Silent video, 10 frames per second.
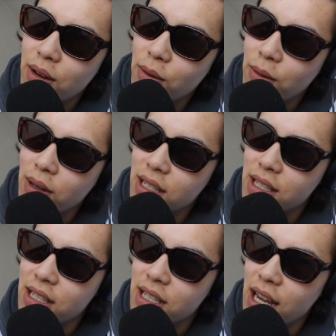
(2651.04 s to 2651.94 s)
What
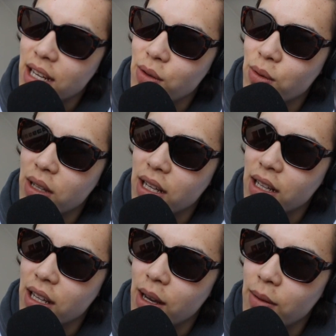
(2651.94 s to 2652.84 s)
is his actual
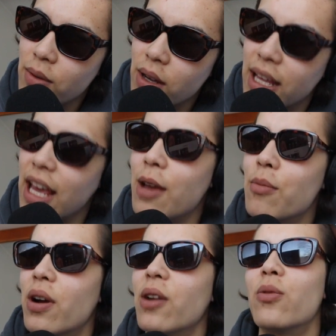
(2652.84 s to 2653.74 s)
nickname?
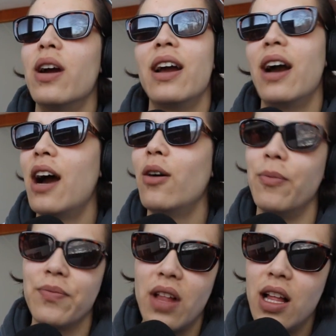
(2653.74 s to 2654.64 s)
Gamebred, right? How
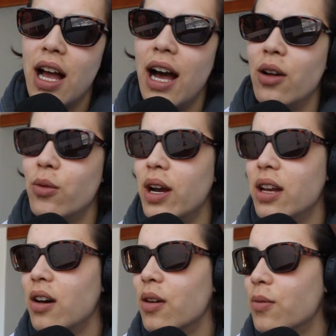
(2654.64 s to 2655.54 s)
do I
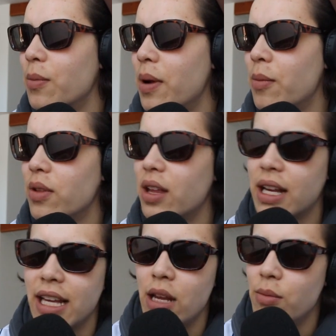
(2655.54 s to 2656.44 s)
not remember
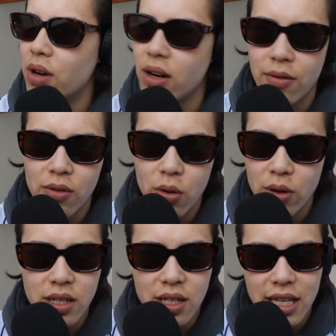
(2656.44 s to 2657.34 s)
that? Gamebred. Of
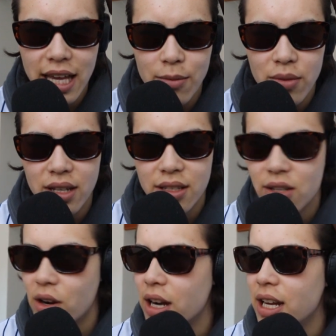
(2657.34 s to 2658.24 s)
course it's Gamebred.
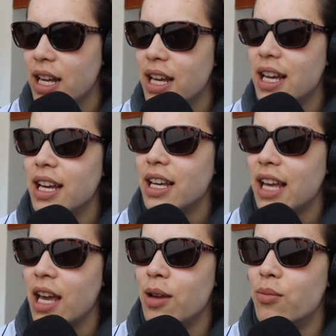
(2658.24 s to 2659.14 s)
Sorry.
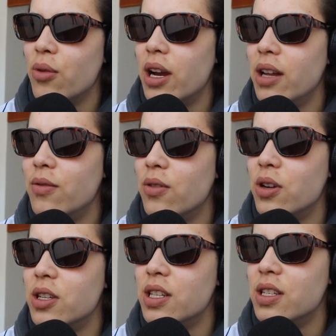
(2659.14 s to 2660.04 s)
Gamebred
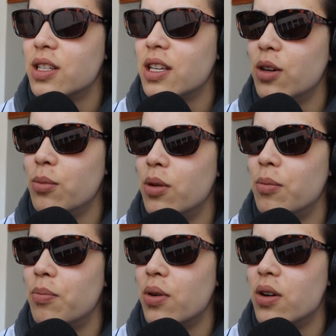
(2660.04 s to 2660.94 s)
versus
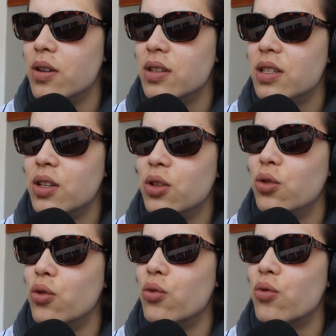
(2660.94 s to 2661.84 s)
Gilbert Burns.
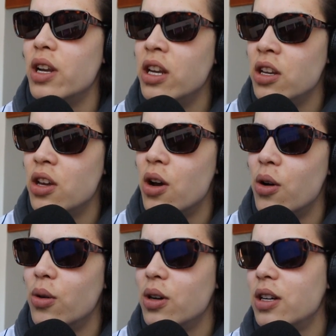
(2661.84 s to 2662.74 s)

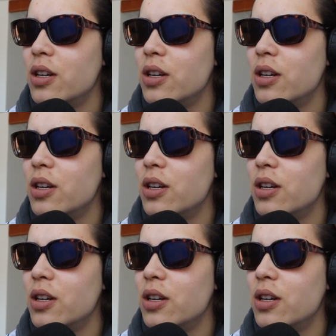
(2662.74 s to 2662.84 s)
Durinho.